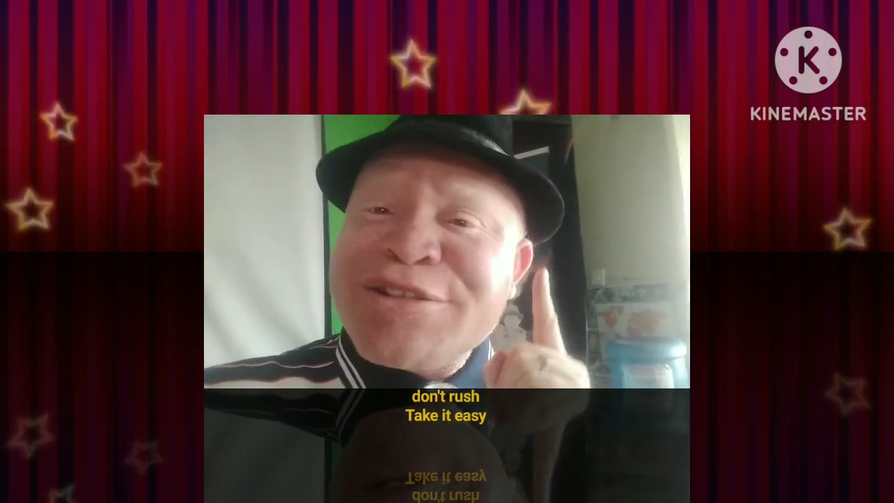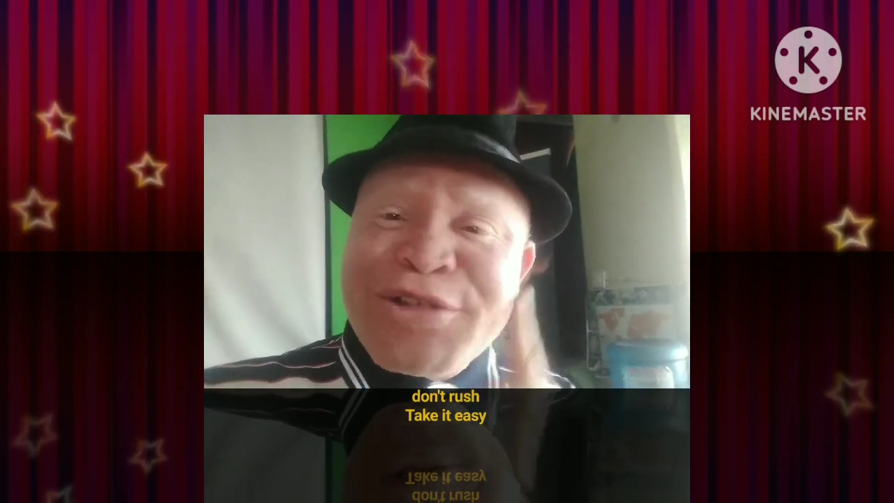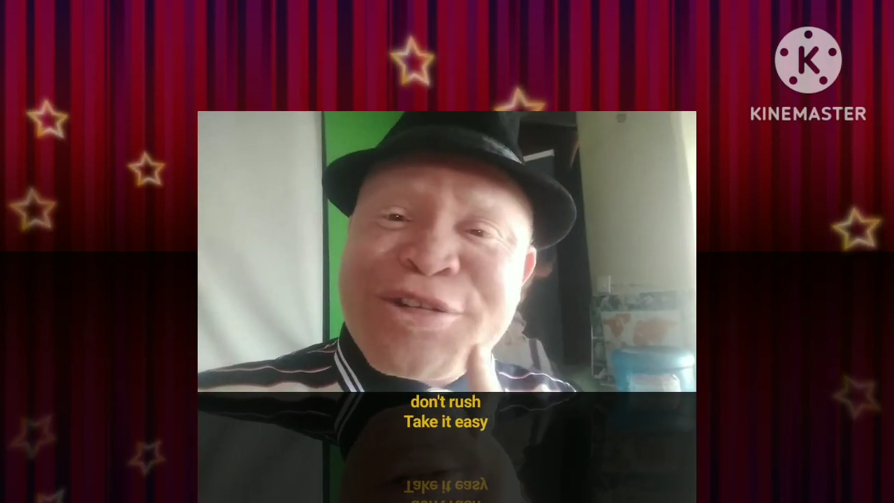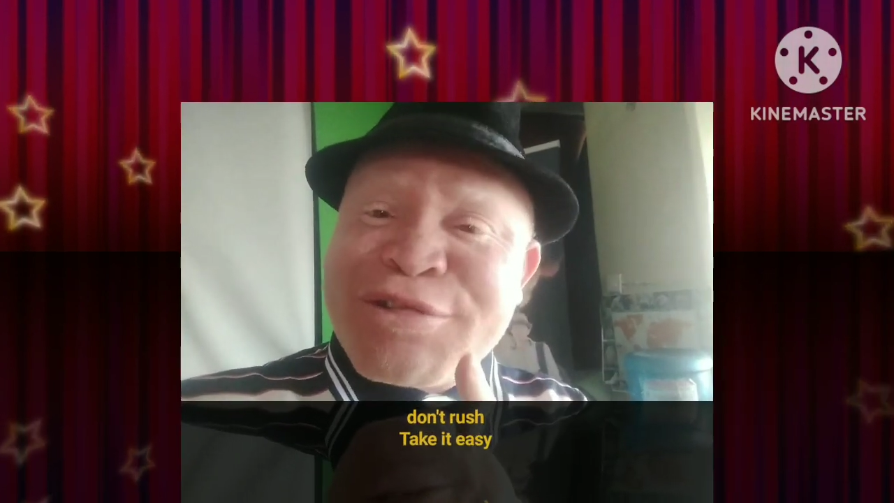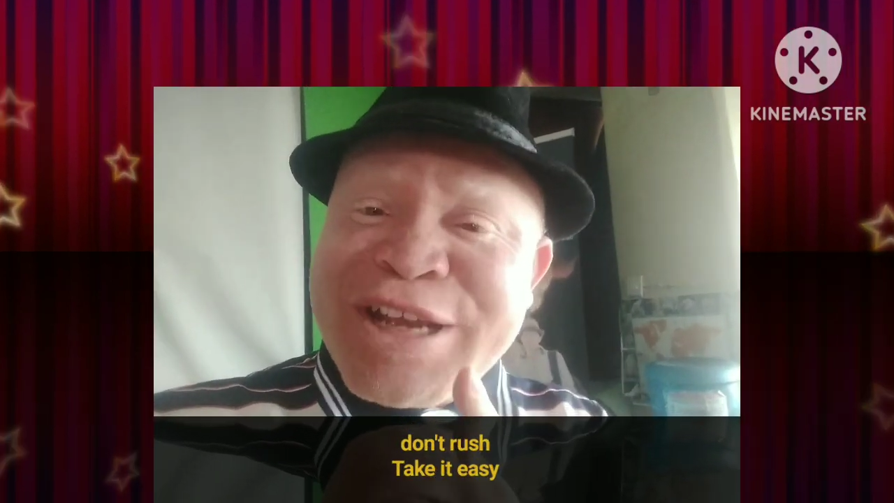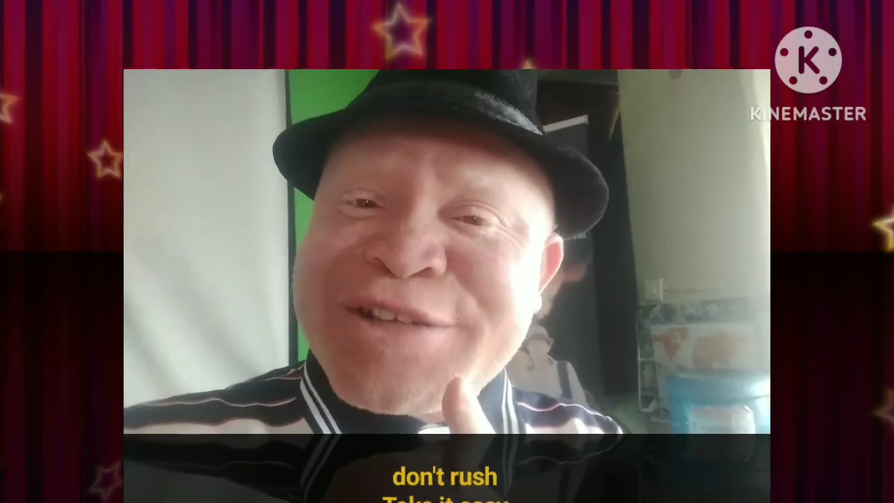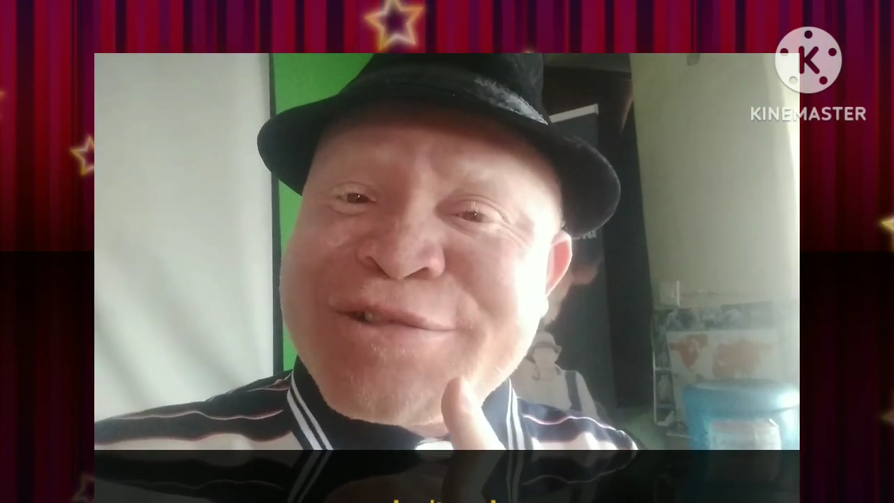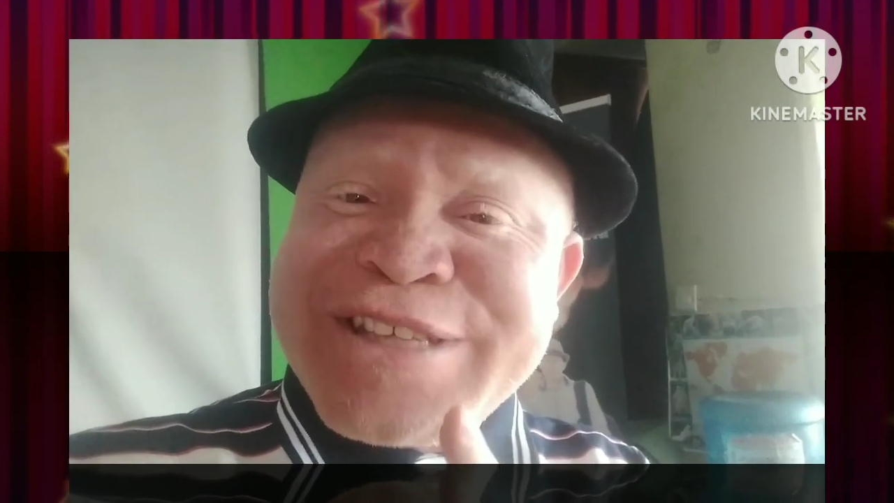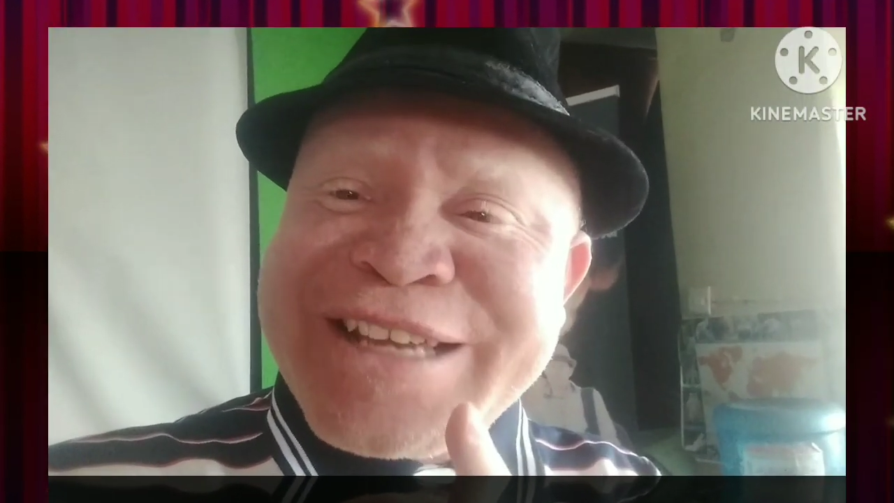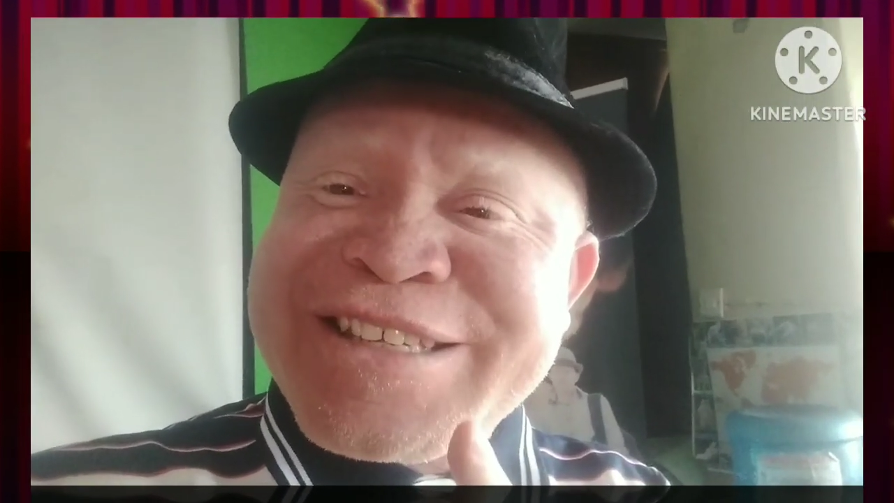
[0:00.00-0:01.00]
Don't rush
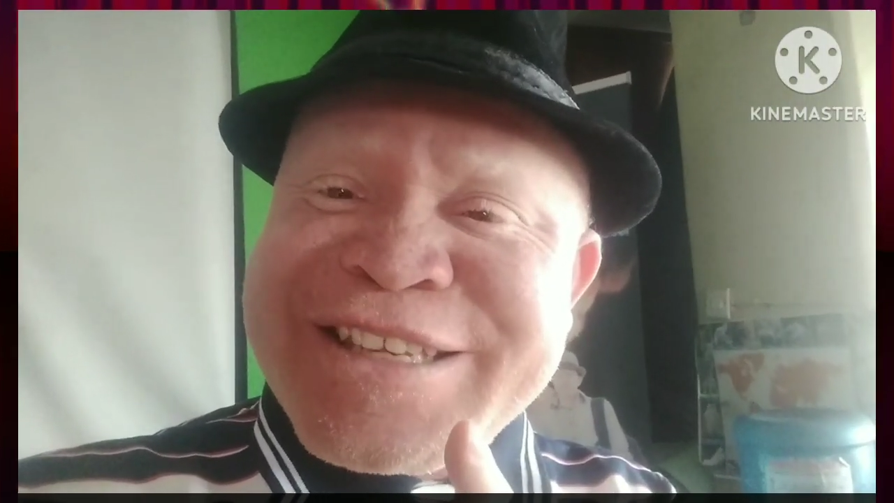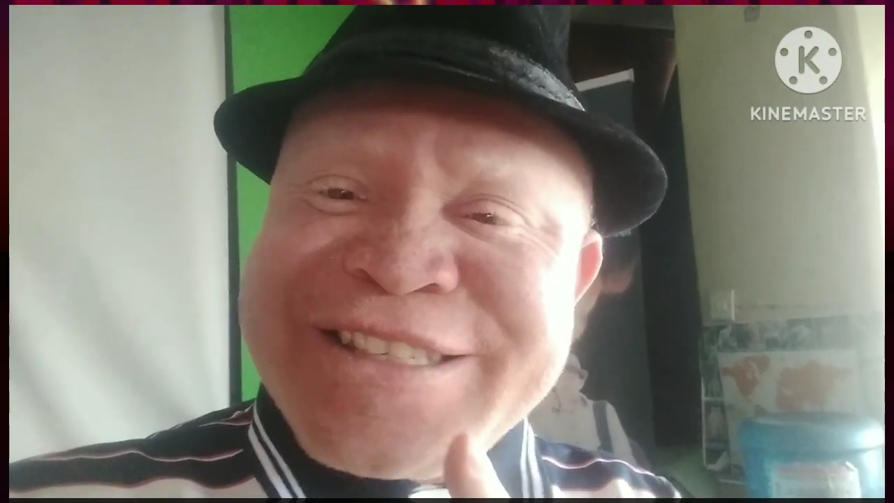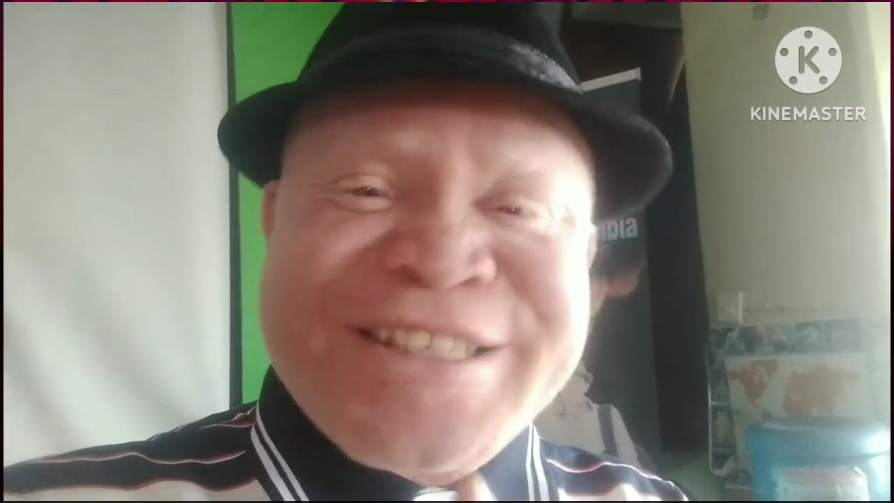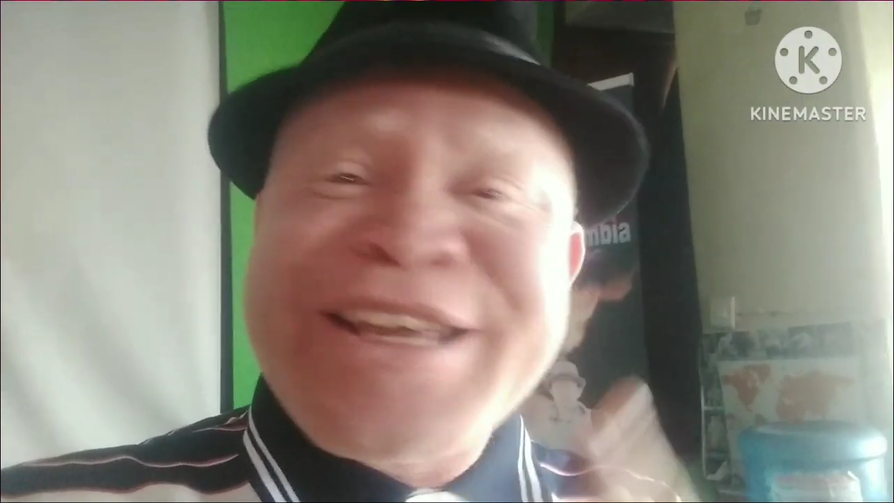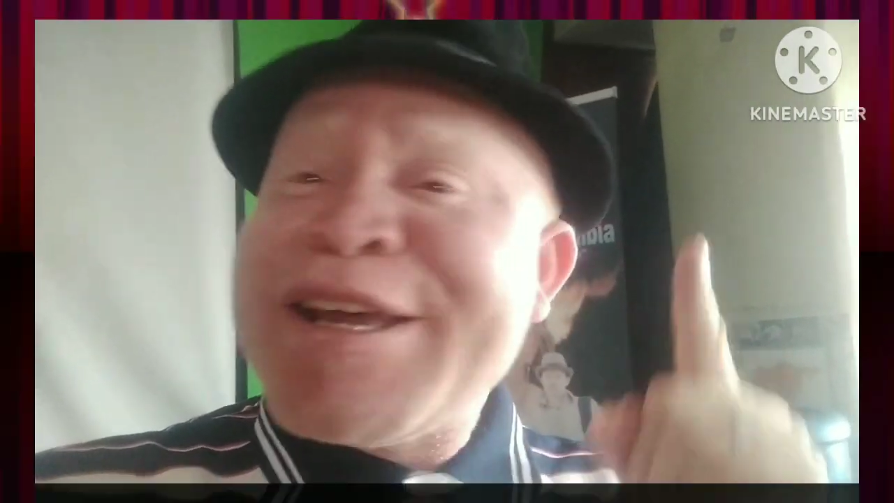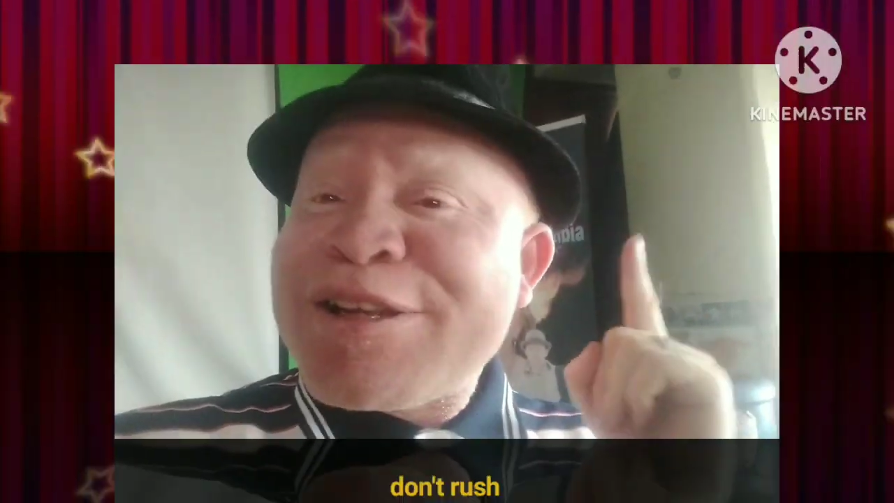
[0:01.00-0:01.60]
to success.